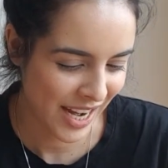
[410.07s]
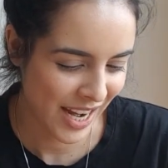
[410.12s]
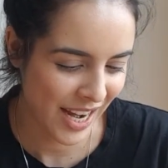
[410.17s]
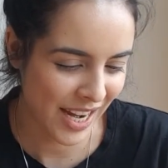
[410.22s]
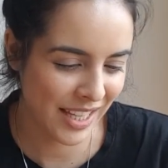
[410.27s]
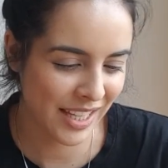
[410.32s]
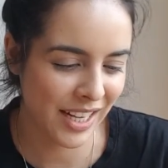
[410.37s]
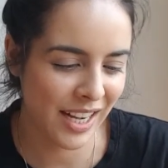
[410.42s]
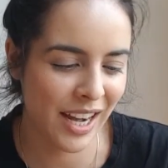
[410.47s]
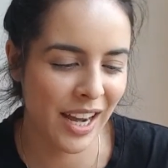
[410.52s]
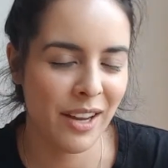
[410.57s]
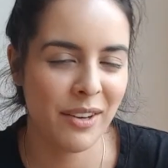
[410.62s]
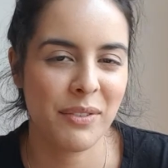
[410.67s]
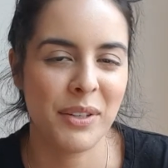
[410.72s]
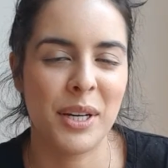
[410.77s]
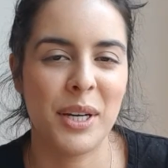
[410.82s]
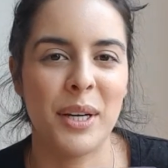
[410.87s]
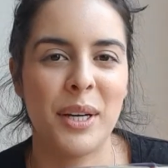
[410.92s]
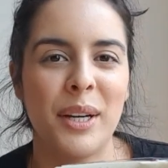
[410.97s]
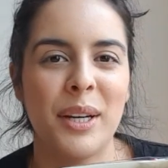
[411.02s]
And then I have
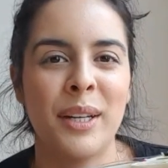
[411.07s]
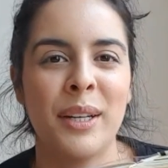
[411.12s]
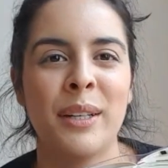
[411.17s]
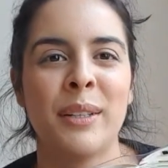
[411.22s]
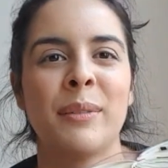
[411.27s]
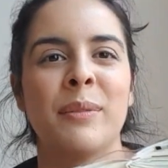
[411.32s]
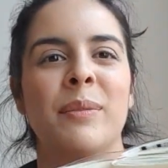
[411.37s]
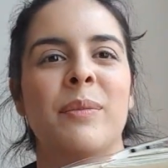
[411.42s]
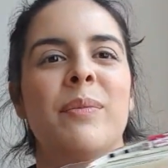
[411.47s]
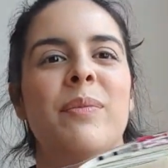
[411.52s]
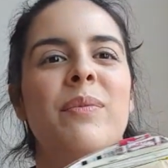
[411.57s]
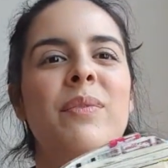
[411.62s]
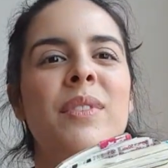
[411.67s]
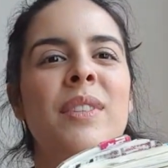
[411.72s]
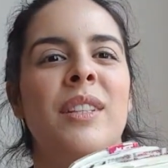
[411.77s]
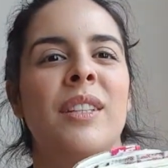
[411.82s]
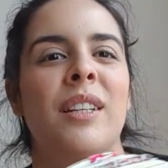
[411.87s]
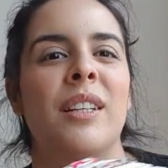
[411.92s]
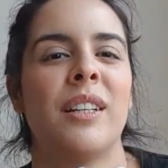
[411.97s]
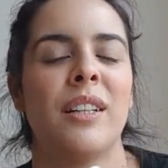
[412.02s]
here,
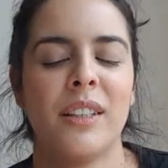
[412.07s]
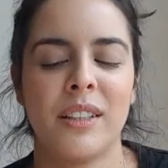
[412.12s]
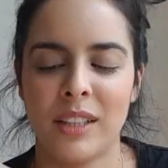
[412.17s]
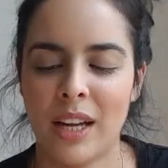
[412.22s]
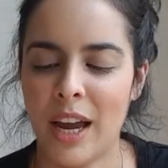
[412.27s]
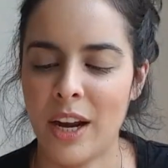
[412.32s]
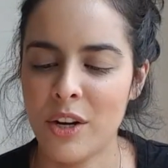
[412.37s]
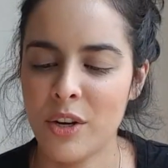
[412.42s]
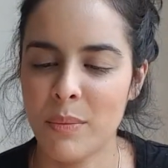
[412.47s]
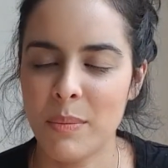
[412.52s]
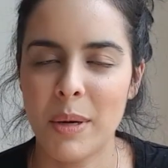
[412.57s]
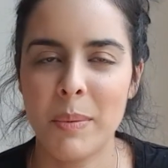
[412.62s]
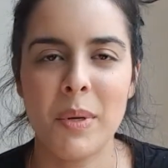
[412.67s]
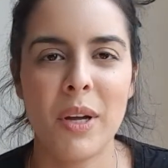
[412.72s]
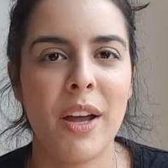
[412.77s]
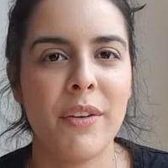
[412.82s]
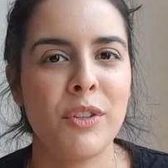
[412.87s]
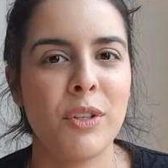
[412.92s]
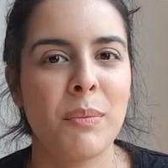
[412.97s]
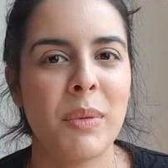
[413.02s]
I don't know, maybe I'll
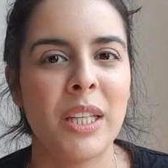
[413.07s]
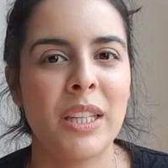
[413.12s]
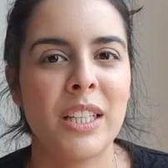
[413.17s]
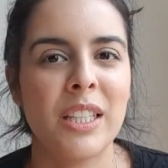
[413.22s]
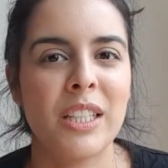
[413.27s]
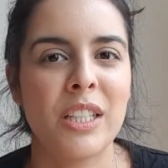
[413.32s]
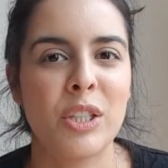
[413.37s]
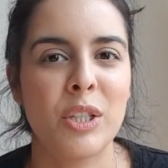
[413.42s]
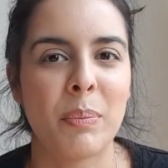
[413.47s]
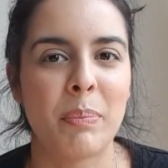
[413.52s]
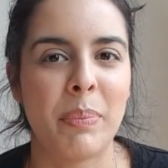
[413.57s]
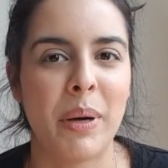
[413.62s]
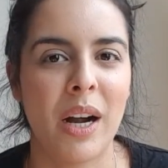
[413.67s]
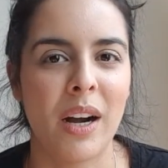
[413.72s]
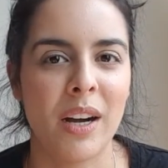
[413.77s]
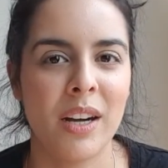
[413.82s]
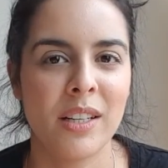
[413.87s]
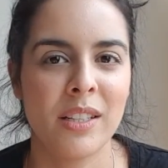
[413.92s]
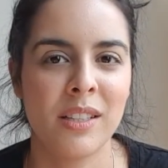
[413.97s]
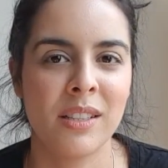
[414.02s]
have to make this into
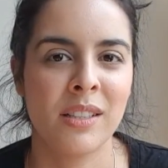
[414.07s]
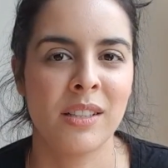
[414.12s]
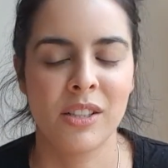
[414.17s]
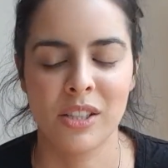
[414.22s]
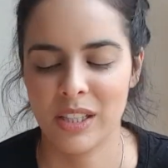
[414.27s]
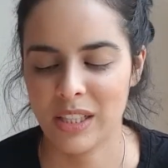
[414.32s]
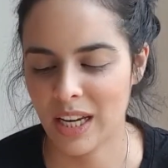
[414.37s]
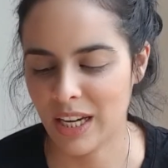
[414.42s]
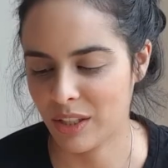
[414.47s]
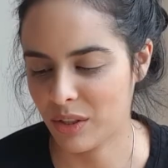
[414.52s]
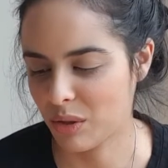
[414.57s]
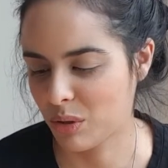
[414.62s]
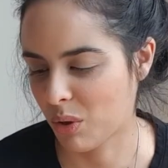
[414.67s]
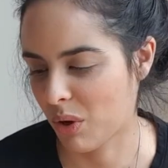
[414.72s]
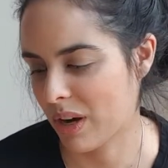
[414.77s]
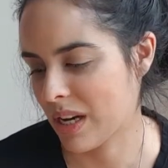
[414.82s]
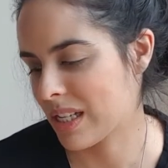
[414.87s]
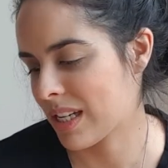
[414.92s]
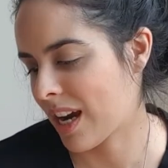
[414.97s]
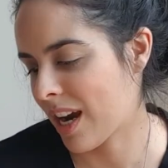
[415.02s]
parts, just like
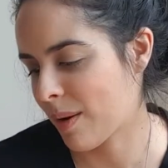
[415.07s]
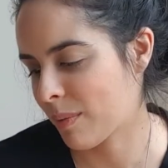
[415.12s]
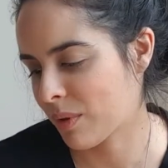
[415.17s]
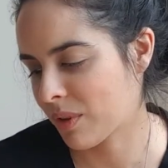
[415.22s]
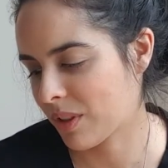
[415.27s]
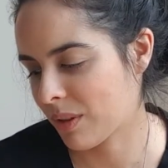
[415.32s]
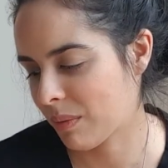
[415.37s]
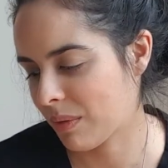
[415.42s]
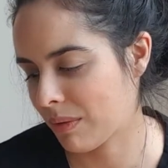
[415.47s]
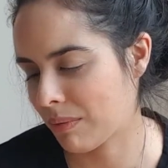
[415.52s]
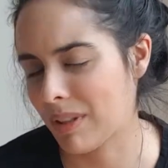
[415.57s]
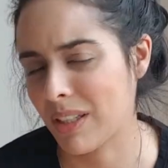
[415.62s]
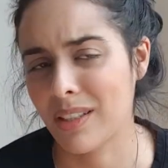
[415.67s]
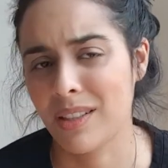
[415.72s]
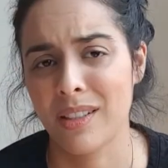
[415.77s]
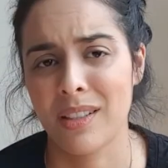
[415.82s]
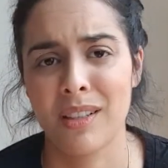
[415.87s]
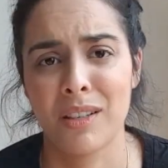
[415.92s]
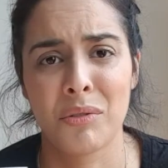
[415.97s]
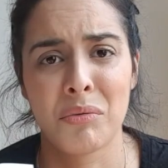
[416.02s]
story times or something, because
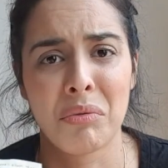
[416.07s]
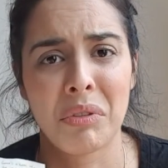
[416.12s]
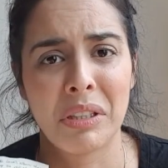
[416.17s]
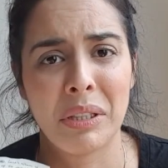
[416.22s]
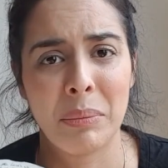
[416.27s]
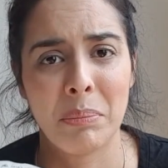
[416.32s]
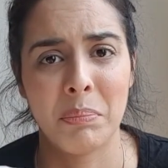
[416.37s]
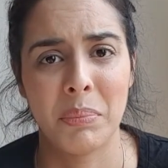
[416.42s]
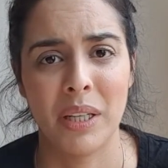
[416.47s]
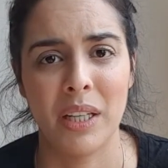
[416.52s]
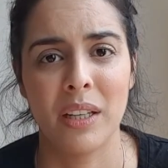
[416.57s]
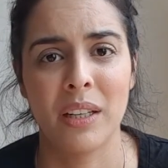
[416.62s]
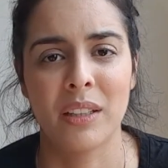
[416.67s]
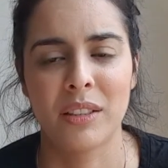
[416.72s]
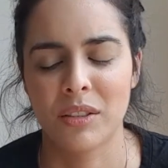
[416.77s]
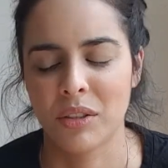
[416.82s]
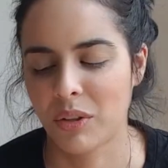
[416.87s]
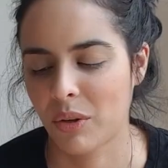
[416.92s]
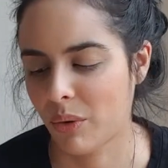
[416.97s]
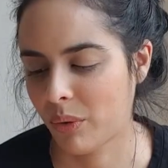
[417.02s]
this is really big
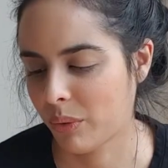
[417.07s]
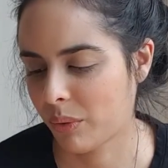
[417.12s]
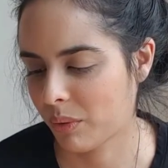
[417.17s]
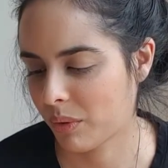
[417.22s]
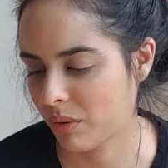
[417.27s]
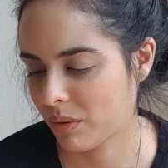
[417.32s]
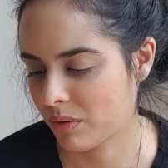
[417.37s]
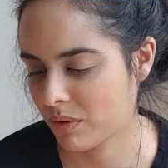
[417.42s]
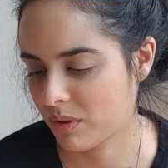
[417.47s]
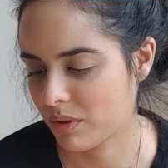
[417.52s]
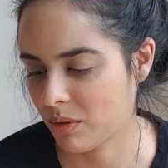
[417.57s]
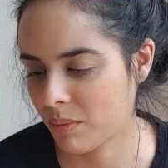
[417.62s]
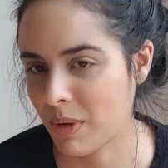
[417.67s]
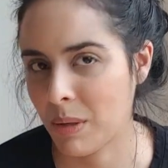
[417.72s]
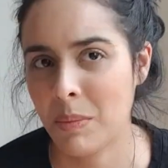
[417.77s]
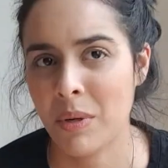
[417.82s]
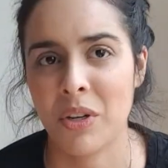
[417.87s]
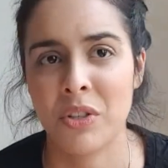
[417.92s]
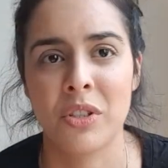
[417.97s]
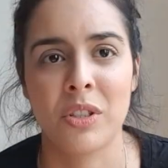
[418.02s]
to go through. So
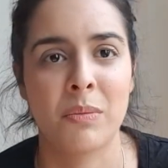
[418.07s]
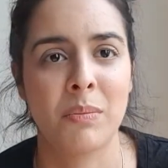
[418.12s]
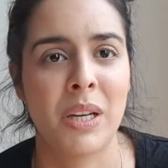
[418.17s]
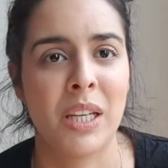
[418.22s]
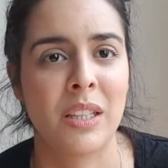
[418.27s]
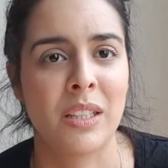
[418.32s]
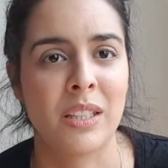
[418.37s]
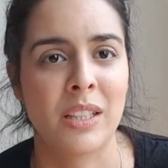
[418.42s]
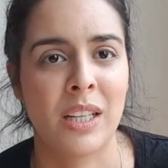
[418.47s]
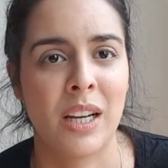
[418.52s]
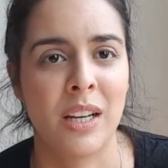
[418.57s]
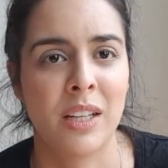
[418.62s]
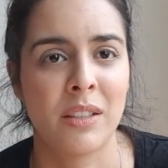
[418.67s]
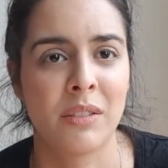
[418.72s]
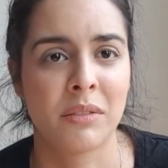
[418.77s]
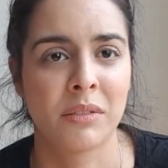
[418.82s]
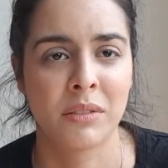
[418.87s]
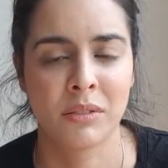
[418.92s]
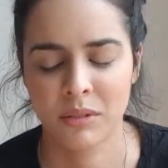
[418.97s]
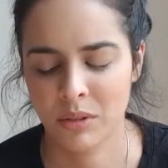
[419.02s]
maybe I'll just make this kind
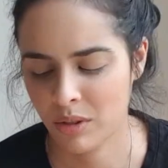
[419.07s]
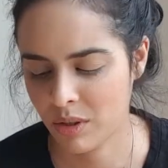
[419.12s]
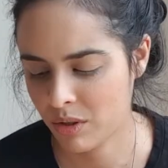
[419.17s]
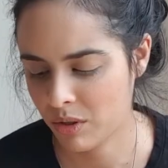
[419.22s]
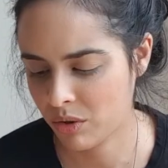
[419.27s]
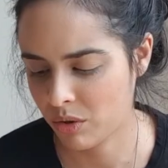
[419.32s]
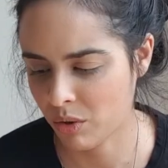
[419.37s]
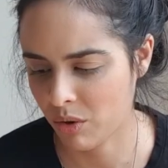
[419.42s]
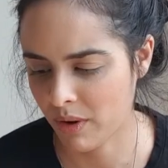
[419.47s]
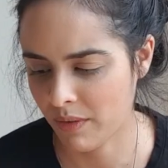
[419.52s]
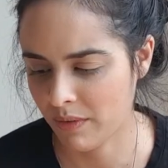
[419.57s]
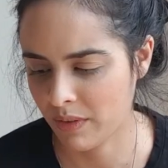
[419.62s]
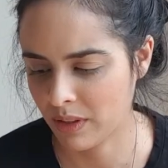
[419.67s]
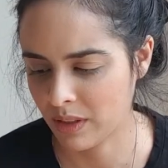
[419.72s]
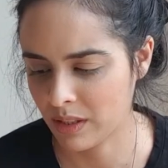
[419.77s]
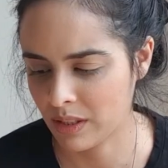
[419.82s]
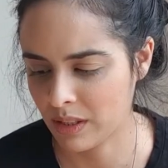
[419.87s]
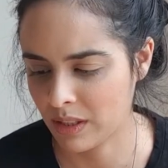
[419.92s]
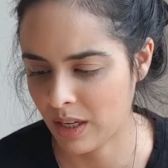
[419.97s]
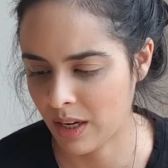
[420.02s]
of short for
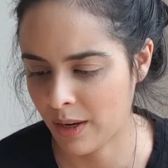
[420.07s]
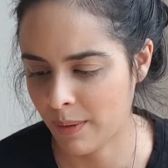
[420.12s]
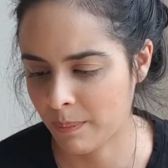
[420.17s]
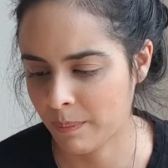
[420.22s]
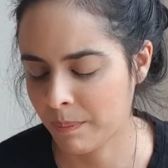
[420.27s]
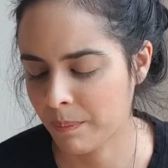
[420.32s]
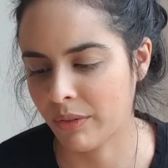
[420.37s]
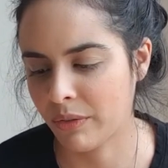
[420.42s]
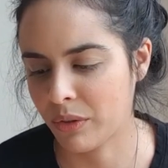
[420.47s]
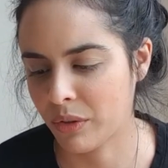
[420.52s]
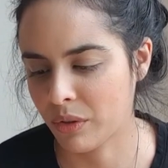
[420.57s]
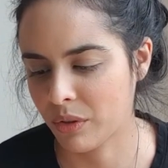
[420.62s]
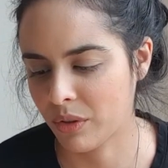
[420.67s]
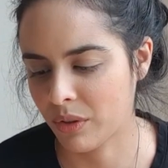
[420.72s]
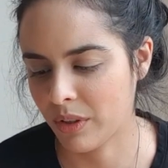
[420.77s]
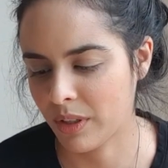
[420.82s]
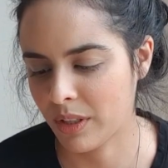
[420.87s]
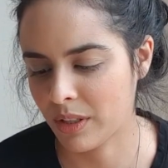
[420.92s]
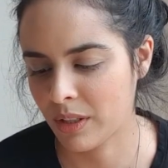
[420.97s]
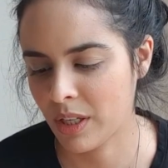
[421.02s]
this time, a few
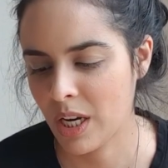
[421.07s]
stories.